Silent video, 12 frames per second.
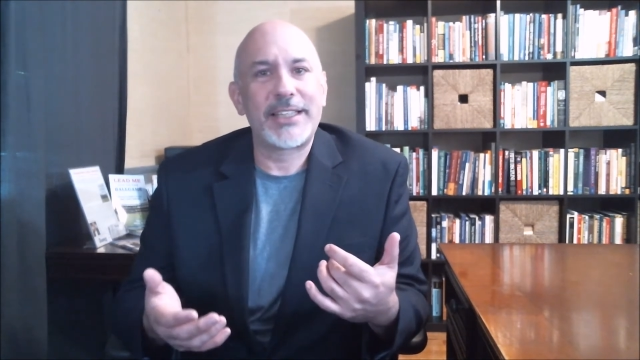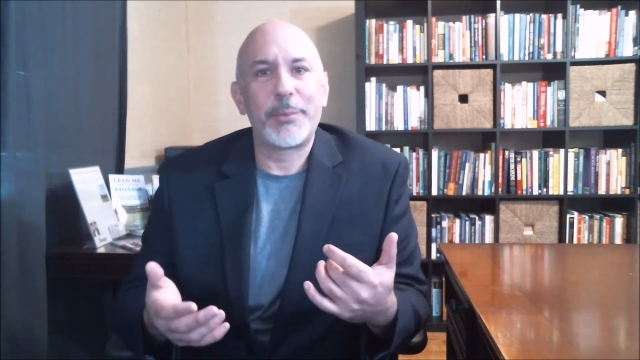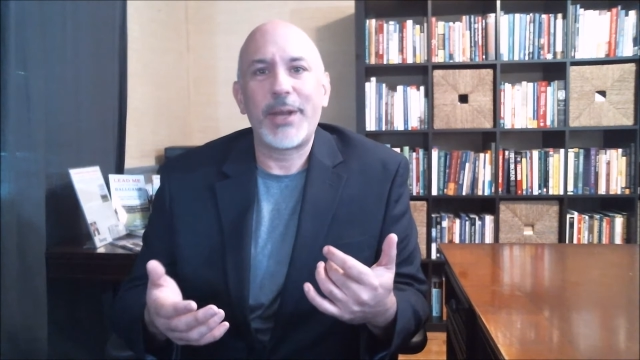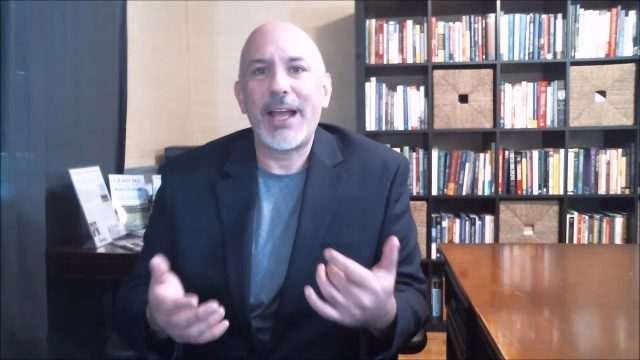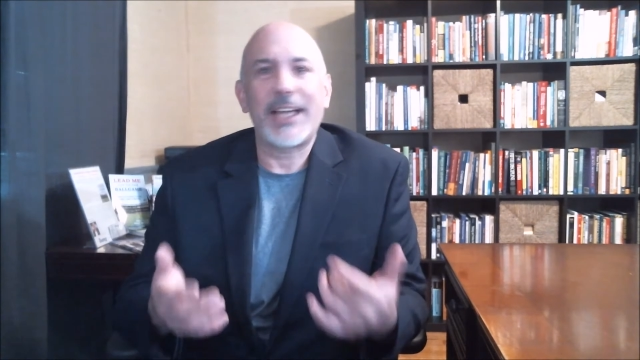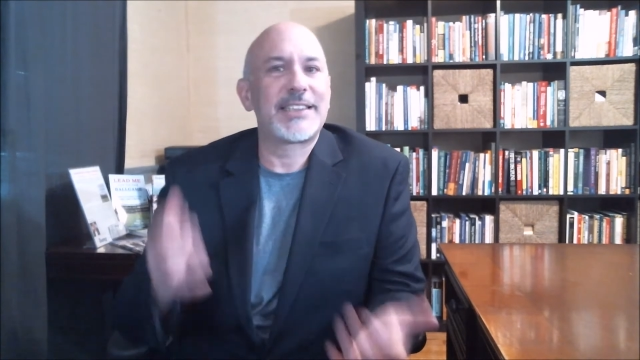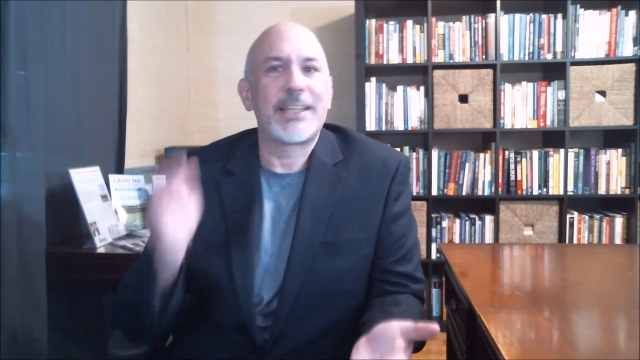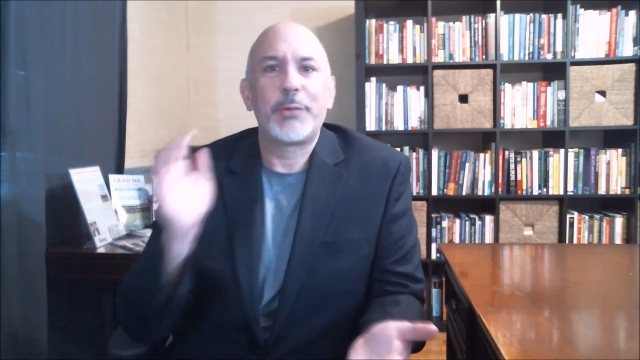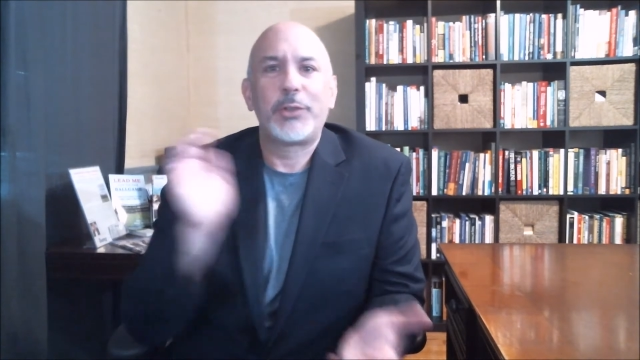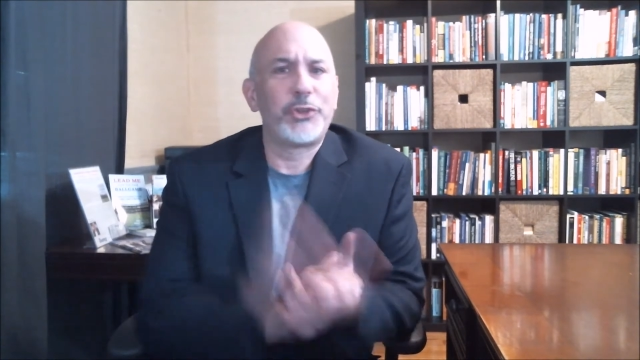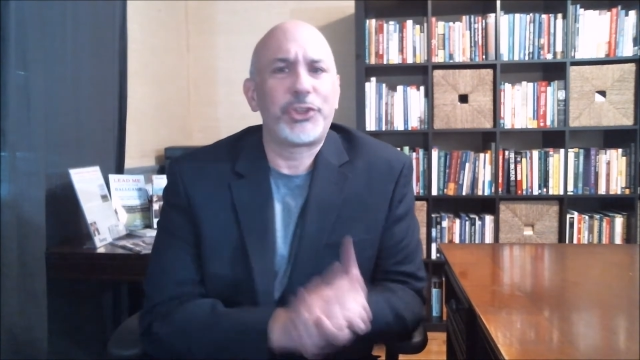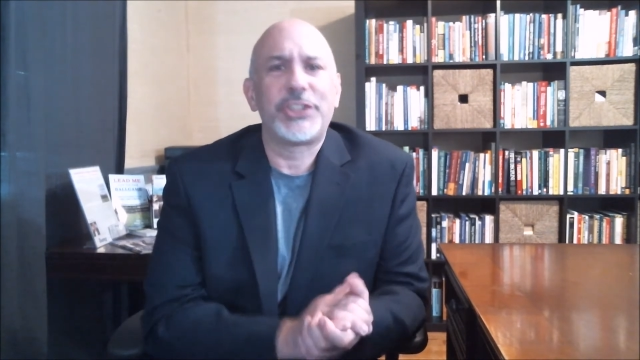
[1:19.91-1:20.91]
We're not going to say, well,
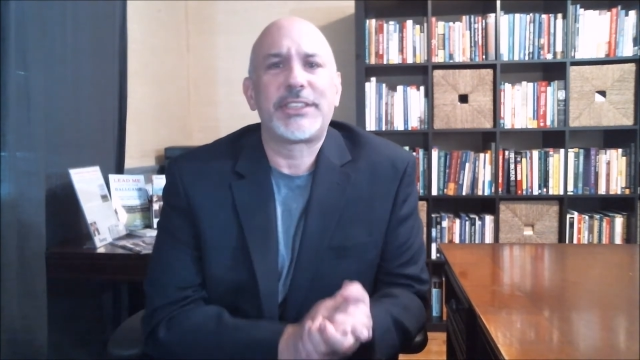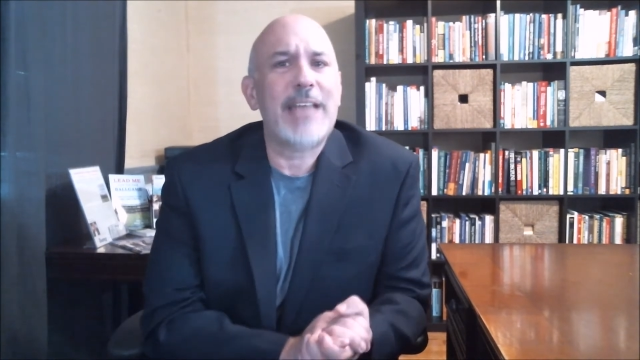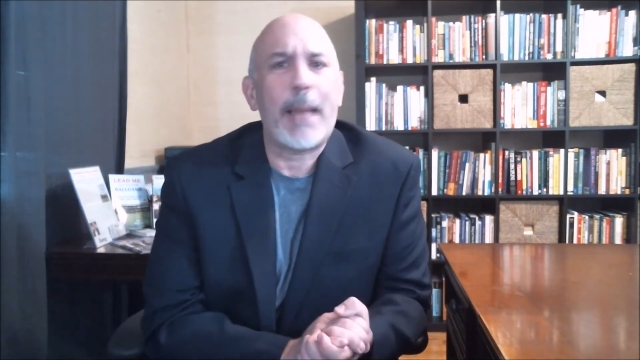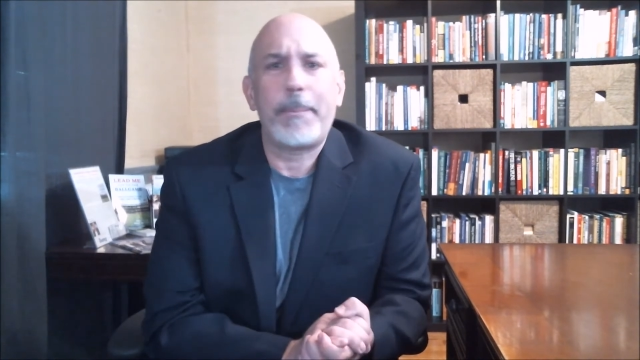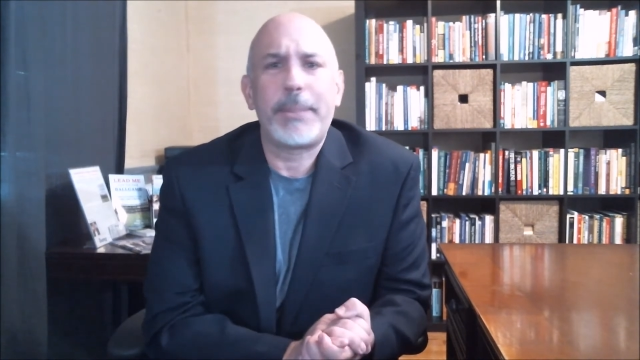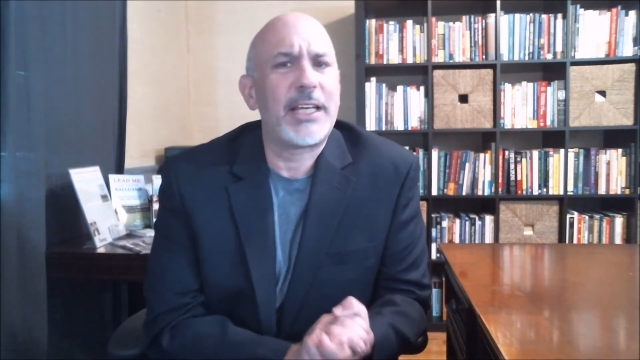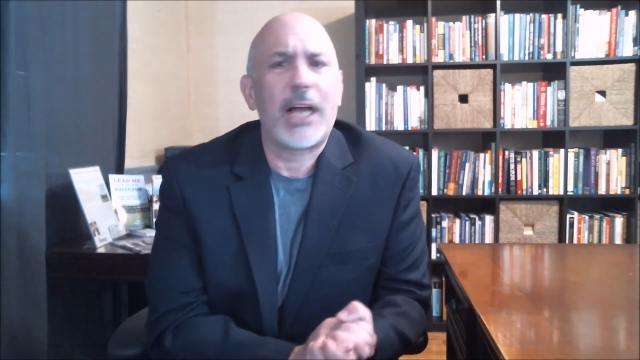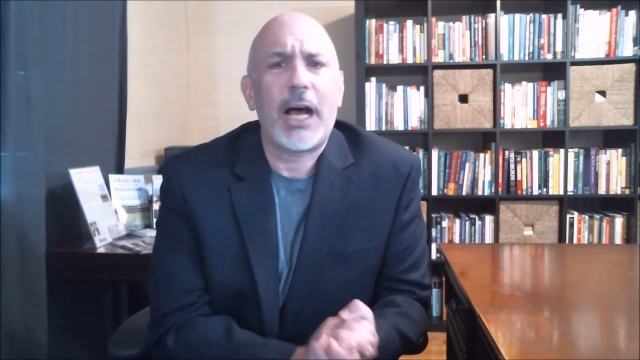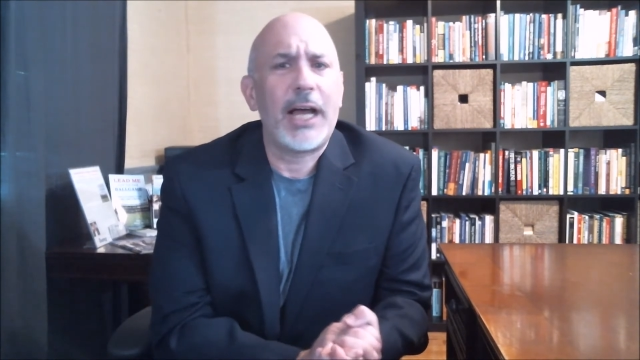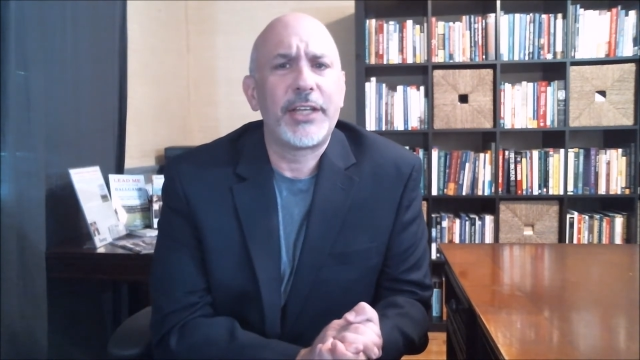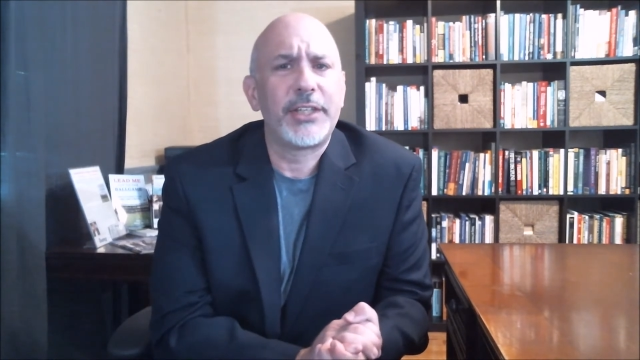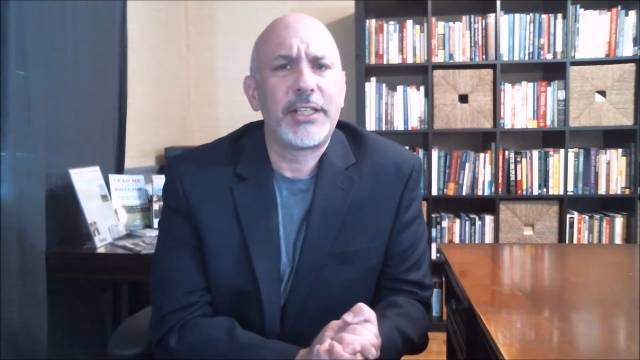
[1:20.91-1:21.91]
you should stop being
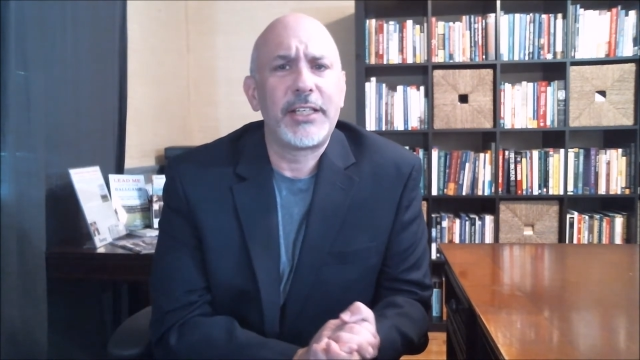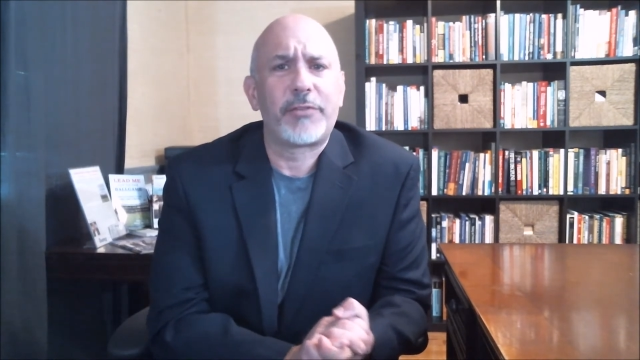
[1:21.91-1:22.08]
high on the need